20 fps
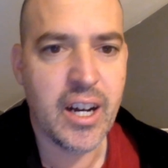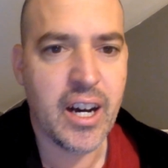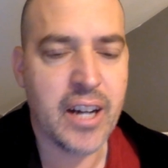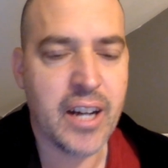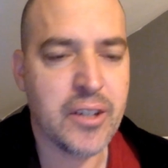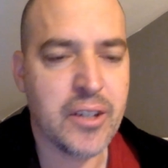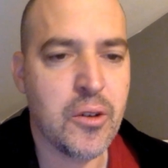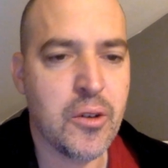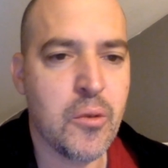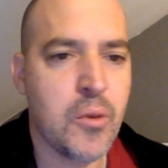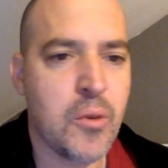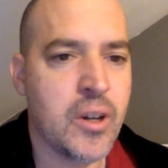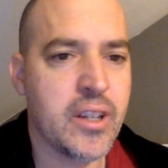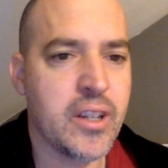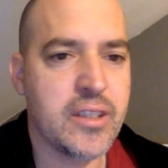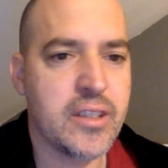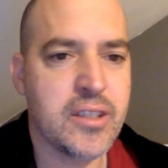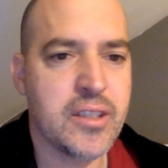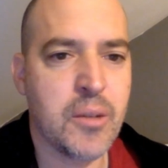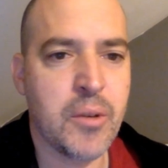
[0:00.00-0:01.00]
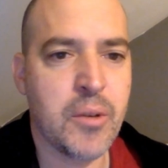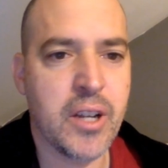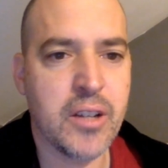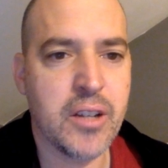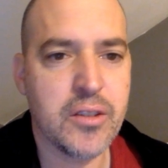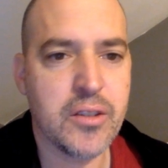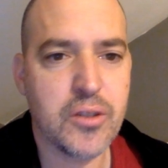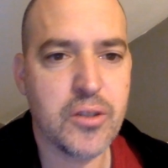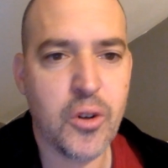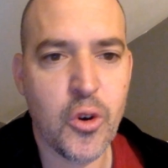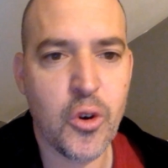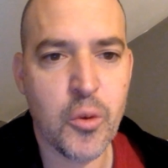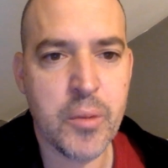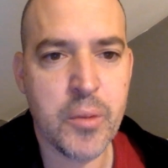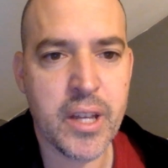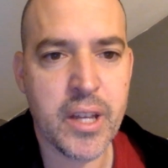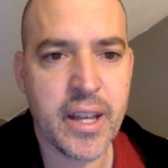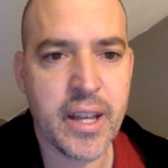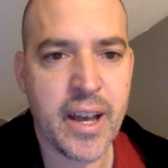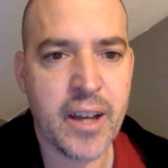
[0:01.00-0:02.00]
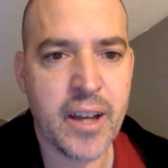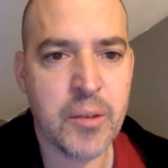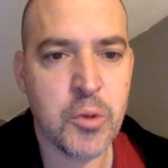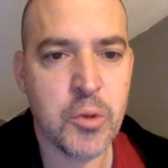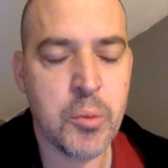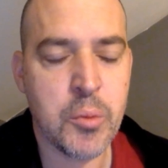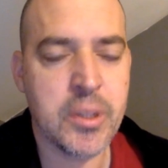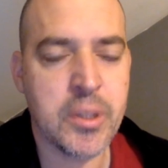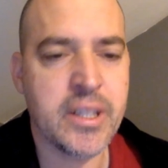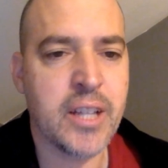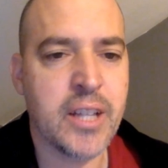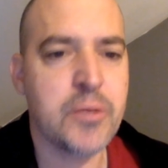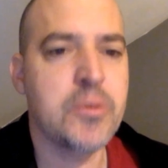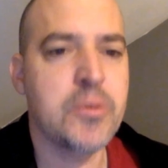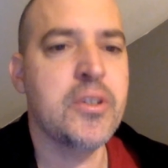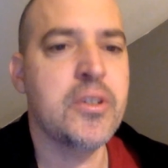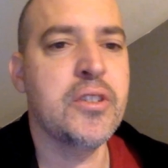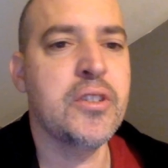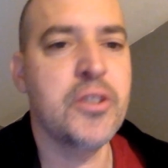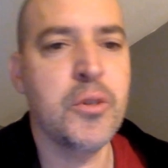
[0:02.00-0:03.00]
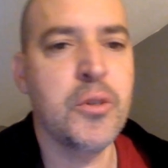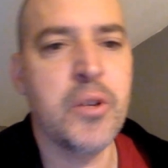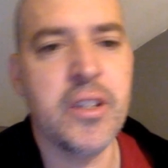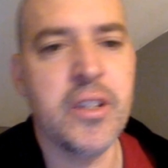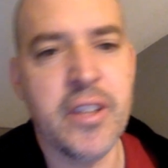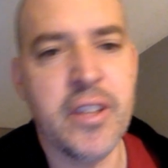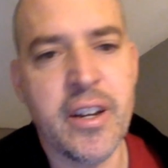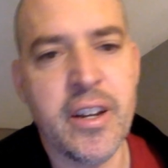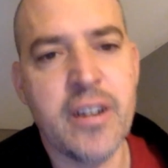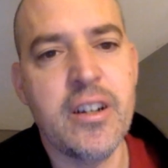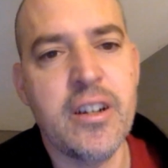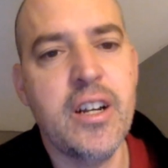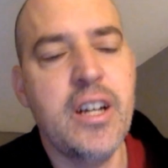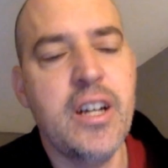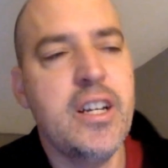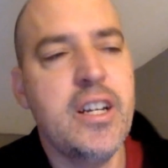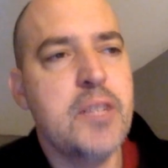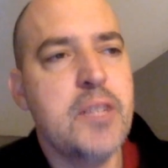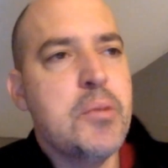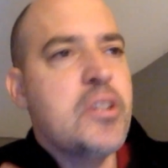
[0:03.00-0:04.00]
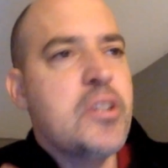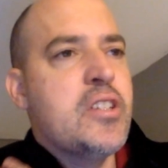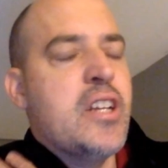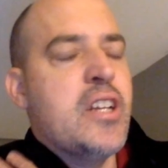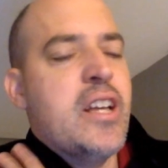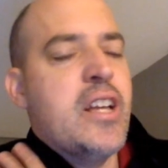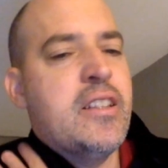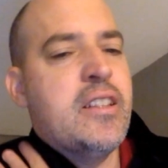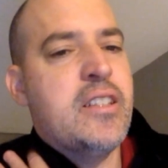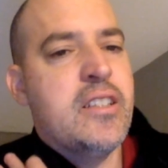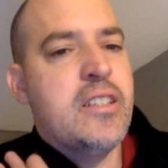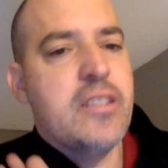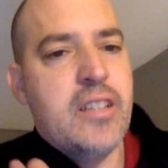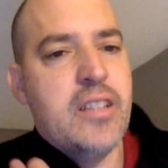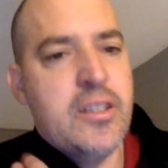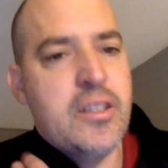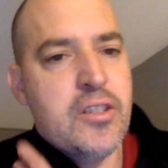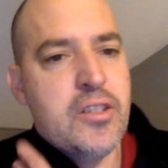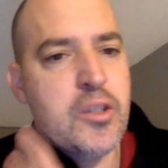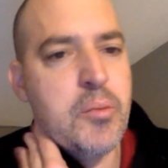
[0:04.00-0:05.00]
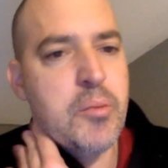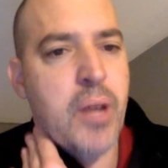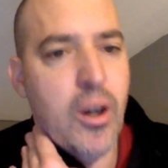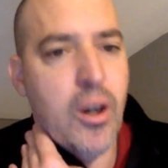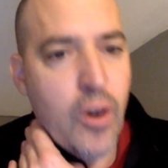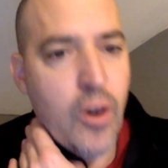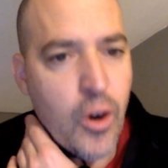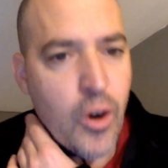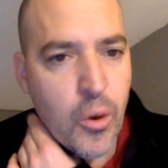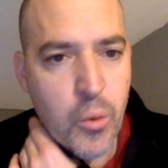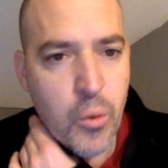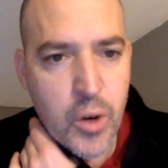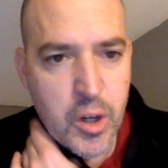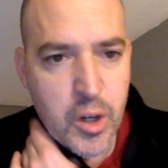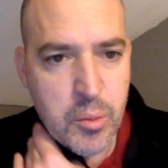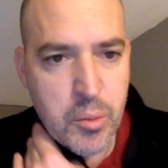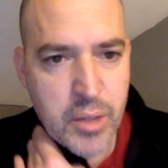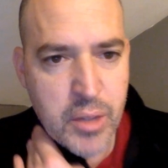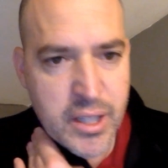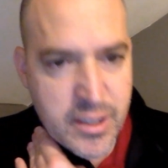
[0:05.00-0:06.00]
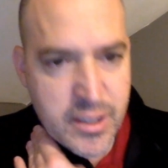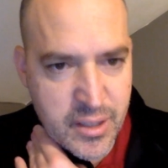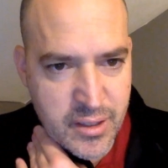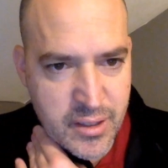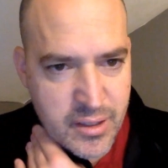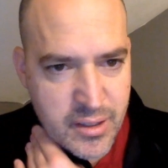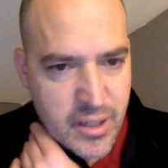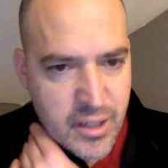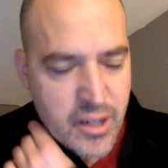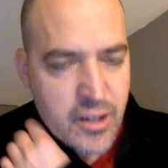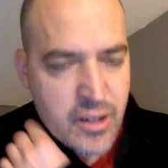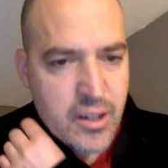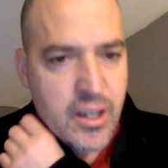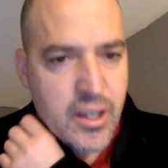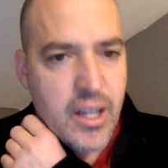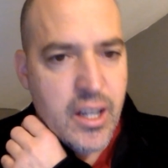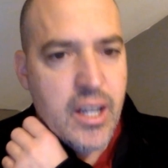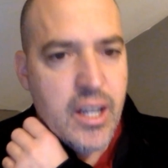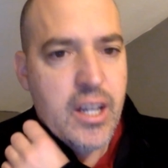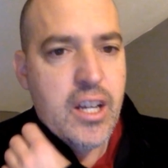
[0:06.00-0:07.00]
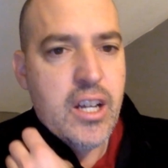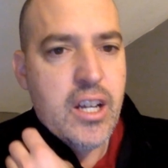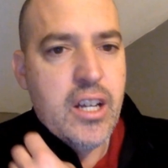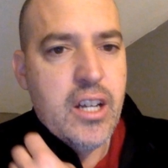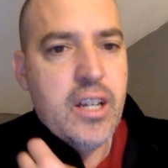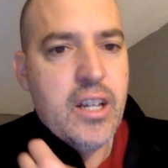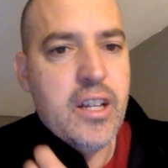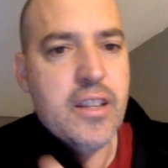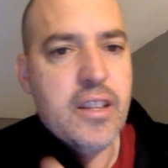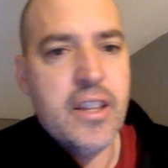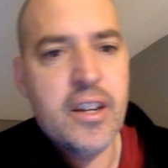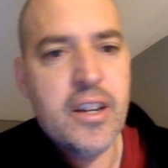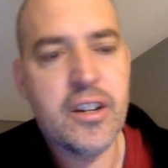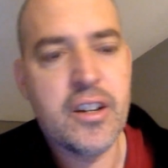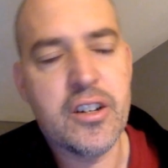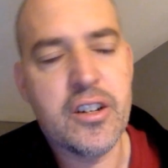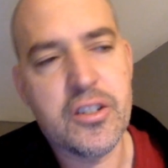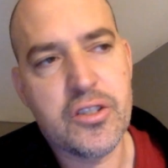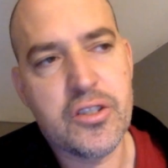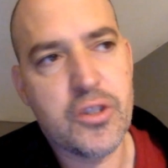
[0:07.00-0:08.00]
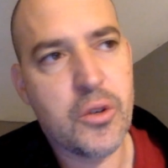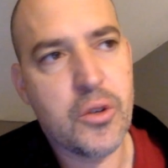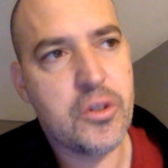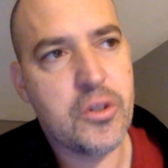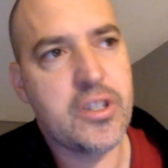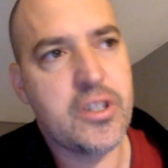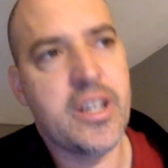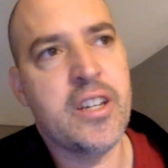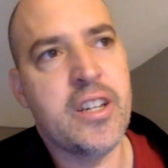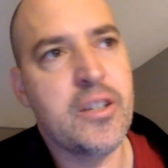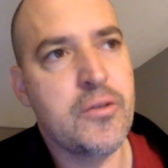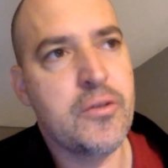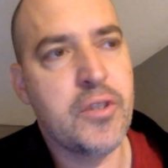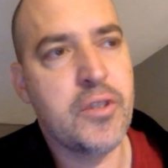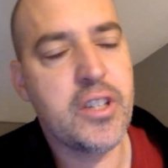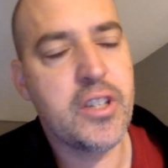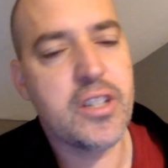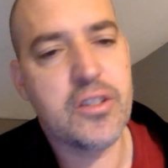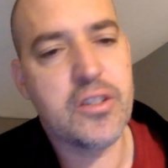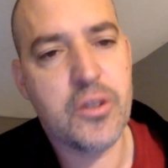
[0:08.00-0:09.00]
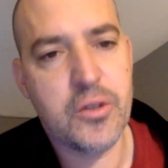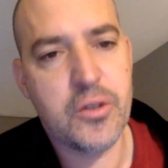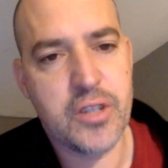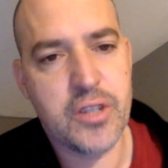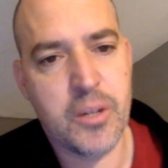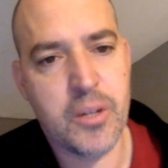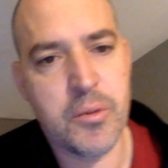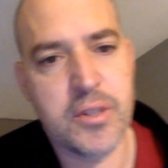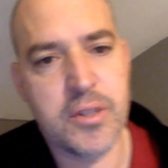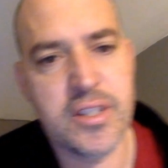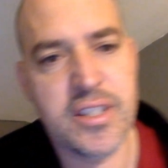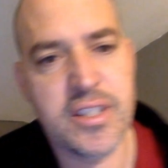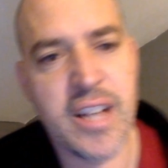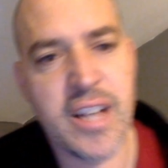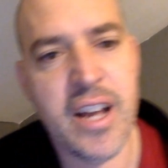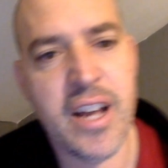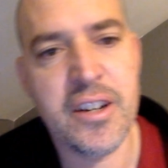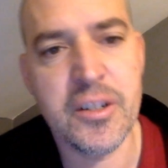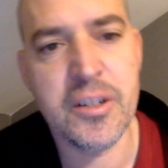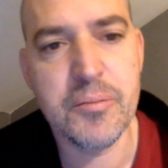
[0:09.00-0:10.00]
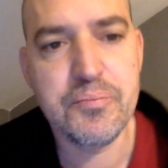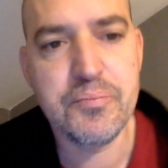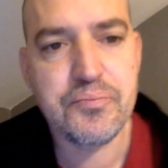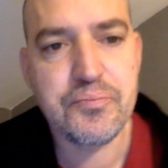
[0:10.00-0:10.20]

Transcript: I don't want someone else to hold me accountable, but that's what they're doing. They're especially at these. It's just about all workplaces that are really associated with Saturn.